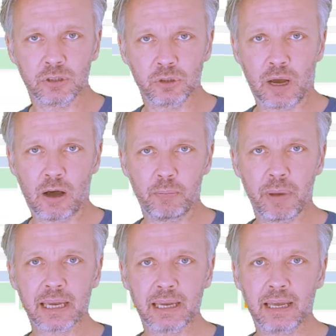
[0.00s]
to our
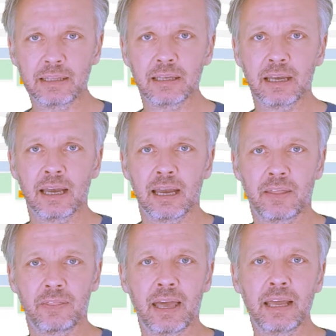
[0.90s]
backend, and
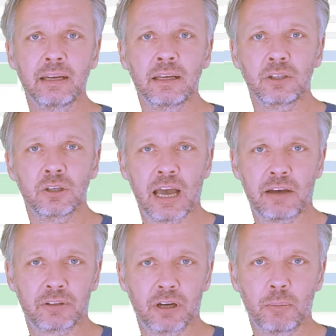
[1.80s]
then you have
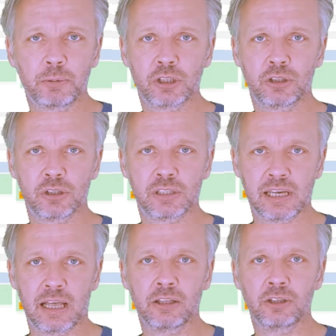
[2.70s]
the option to
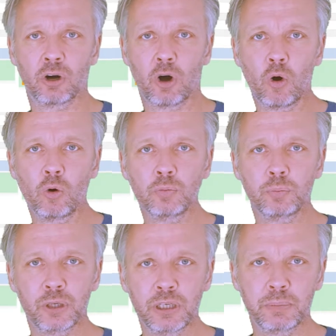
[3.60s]
sell your own
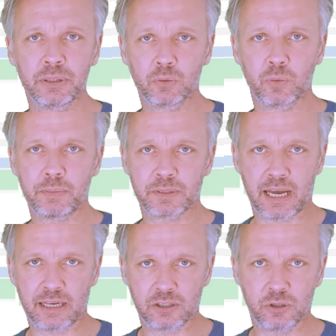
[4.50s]
pre-built
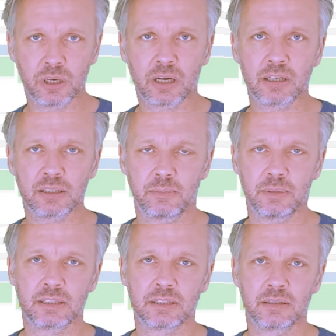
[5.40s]
websites to your customers.